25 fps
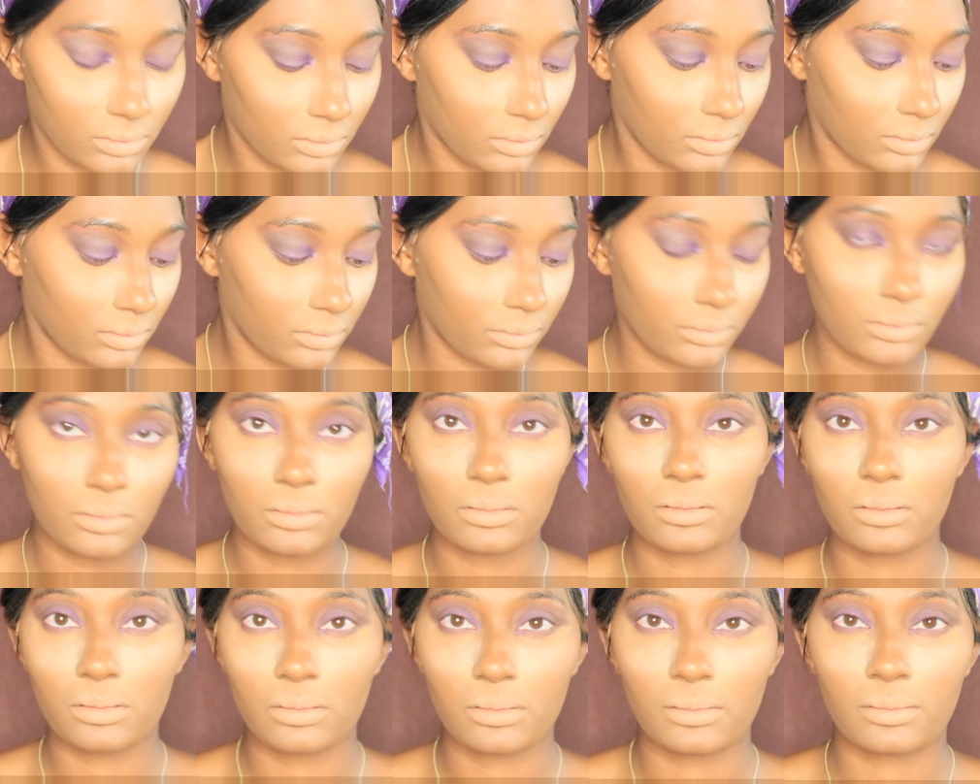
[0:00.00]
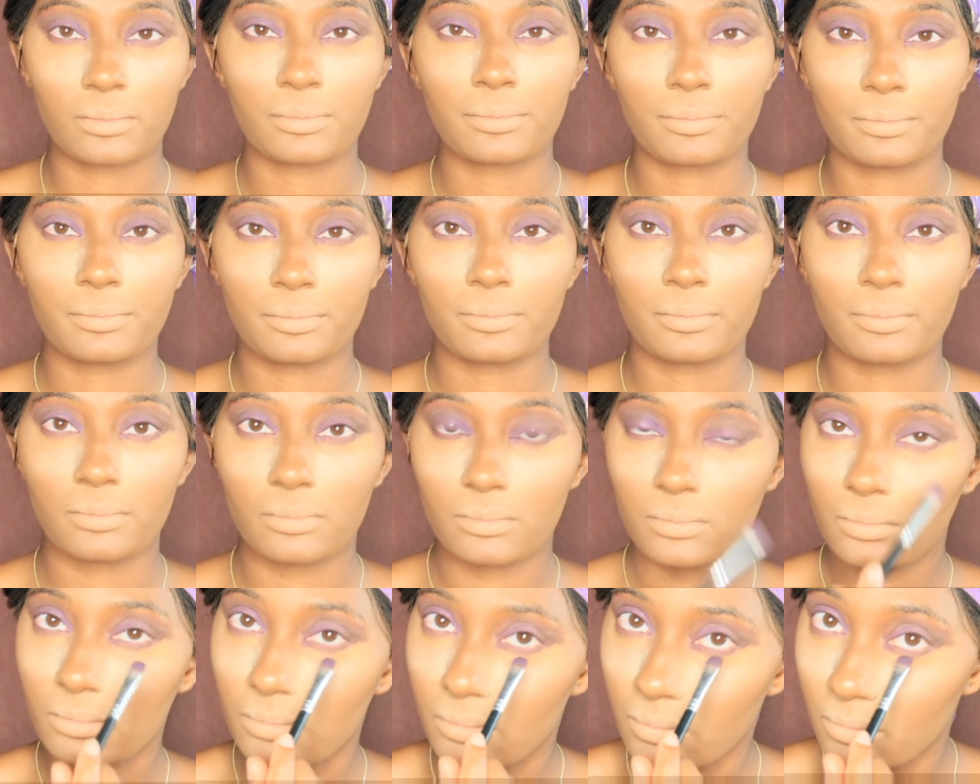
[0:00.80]

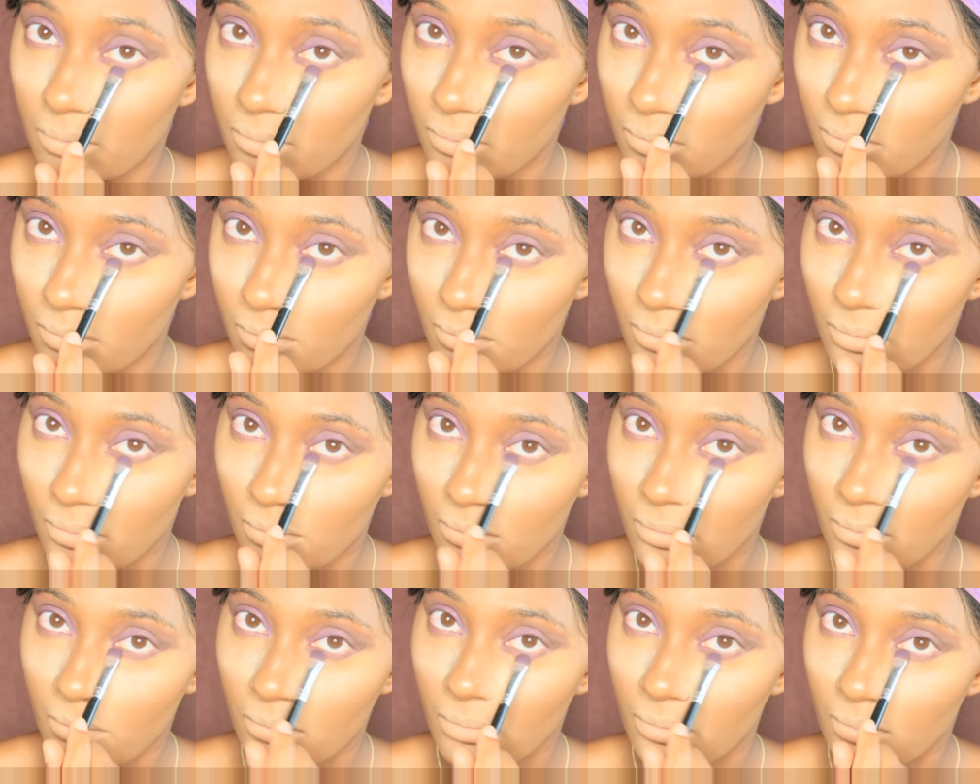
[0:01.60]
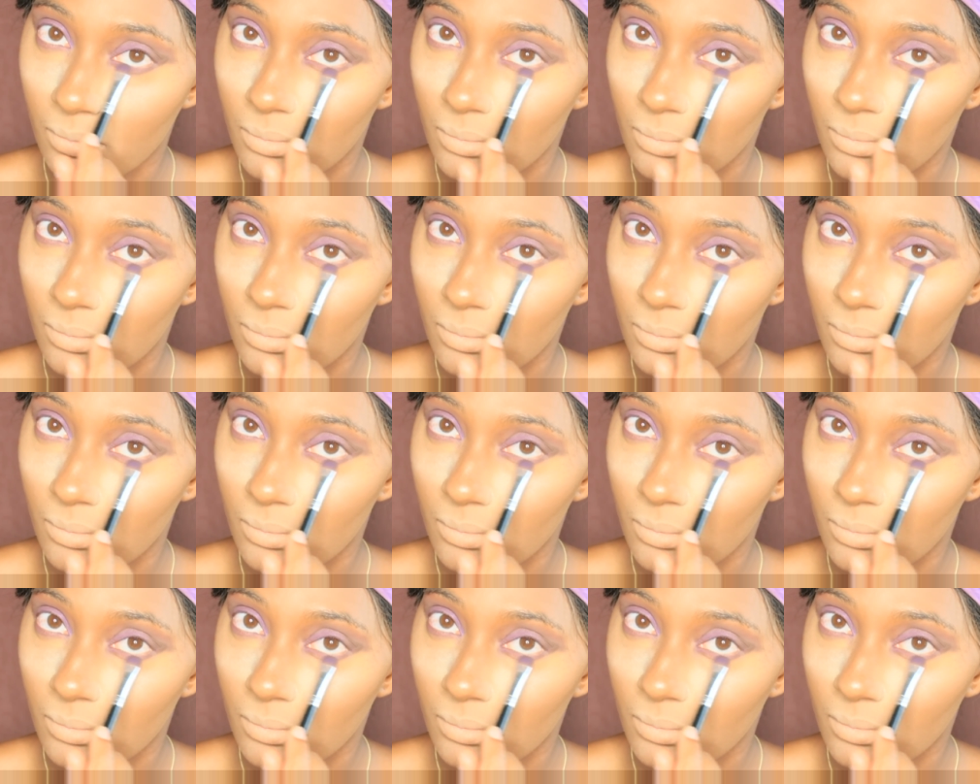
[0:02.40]
[no speech]